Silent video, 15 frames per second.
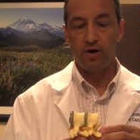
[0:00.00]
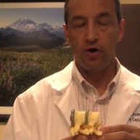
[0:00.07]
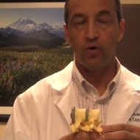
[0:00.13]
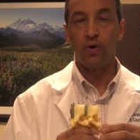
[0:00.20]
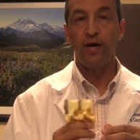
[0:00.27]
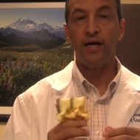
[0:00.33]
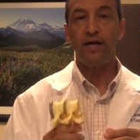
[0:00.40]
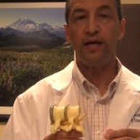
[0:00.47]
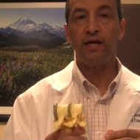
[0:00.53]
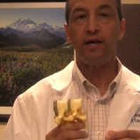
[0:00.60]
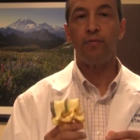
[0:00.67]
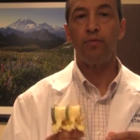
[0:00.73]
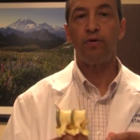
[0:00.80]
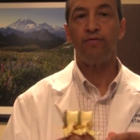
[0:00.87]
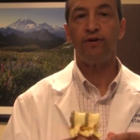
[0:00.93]
or any
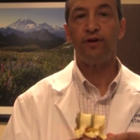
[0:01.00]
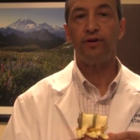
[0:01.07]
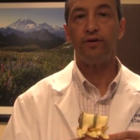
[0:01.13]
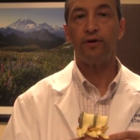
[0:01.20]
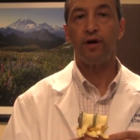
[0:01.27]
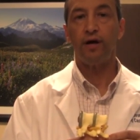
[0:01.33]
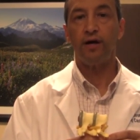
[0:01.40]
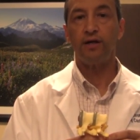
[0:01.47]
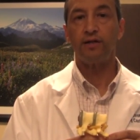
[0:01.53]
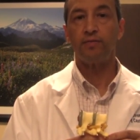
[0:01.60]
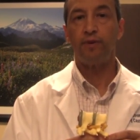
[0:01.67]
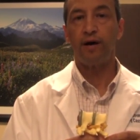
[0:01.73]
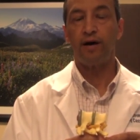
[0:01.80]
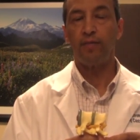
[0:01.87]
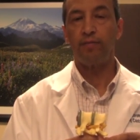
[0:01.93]
number of other uh,
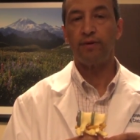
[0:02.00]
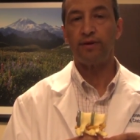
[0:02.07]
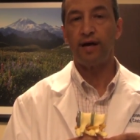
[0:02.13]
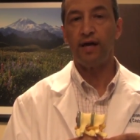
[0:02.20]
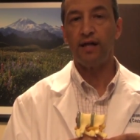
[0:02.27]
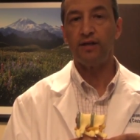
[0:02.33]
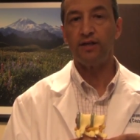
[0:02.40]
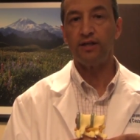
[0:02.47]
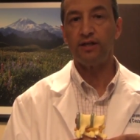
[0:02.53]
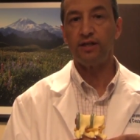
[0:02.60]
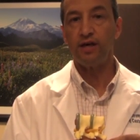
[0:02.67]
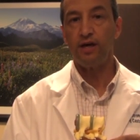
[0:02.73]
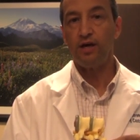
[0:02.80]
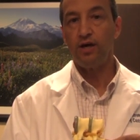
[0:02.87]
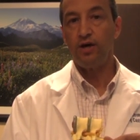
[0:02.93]
spinal pathologies.
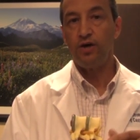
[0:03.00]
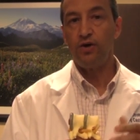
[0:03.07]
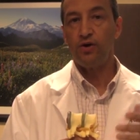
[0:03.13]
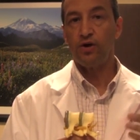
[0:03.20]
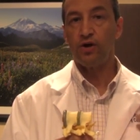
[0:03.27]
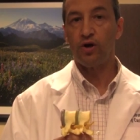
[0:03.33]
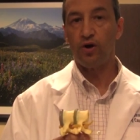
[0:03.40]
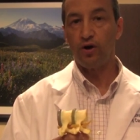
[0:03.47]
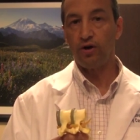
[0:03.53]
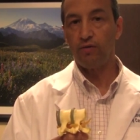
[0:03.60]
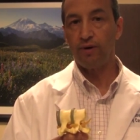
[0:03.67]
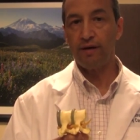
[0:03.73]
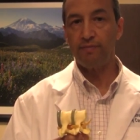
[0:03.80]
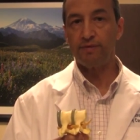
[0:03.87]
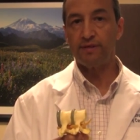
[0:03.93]
You can go to the
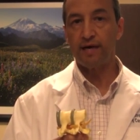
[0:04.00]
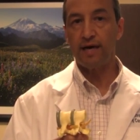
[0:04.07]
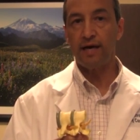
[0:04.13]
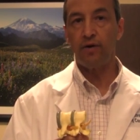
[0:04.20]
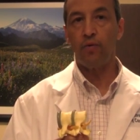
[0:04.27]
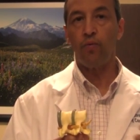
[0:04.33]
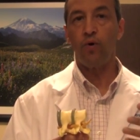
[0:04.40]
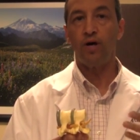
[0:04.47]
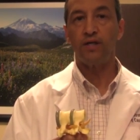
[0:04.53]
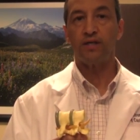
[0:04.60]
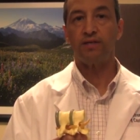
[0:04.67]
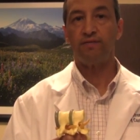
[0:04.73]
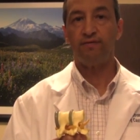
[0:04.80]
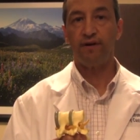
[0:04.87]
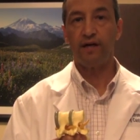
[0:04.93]
website, watch
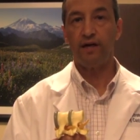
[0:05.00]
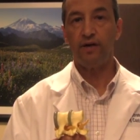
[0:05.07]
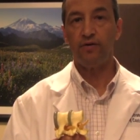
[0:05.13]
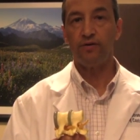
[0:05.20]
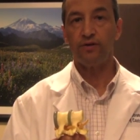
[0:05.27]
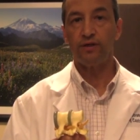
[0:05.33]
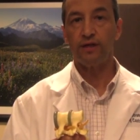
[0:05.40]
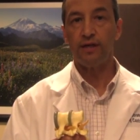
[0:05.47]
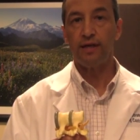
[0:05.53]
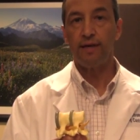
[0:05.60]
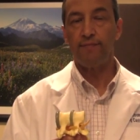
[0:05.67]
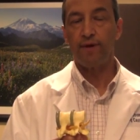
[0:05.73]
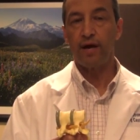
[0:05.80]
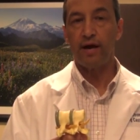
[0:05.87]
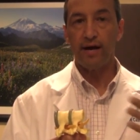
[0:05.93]
some videos,
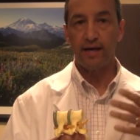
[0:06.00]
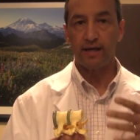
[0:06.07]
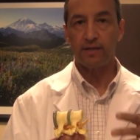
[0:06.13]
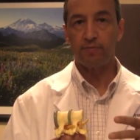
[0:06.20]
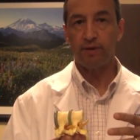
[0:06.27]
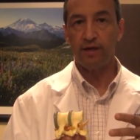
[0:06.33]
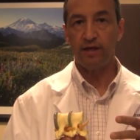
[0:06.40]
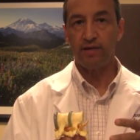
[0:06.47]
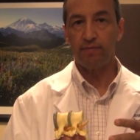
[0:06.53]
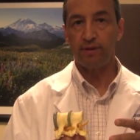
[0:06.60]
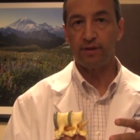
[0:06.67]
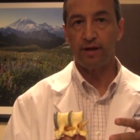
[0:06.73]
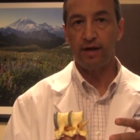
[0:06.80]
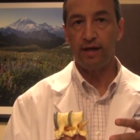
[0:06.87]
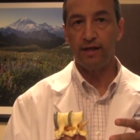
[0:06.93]
and I explain the
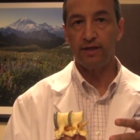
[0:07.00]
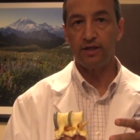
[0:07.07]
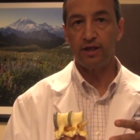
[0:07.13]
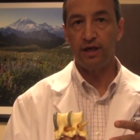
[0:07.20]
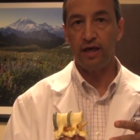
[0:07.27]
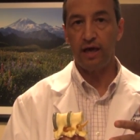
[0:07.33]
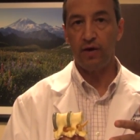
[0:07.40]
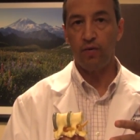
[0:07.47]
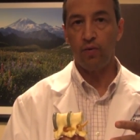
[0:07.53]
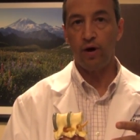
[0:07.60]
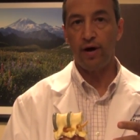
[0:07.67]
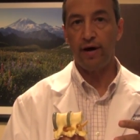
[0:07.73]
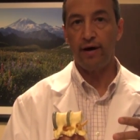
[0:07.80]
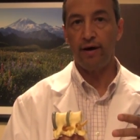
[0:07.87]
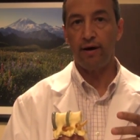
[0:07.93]
pathology and
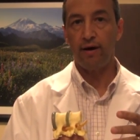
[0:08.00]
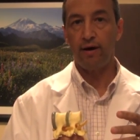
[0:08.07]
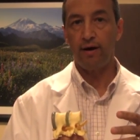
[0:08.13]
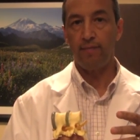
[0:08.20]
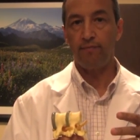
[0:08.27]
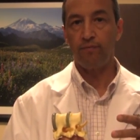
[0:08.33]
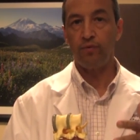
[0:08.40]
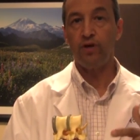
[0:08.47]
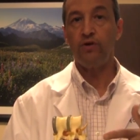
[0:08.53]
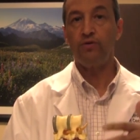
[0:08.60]
why um, we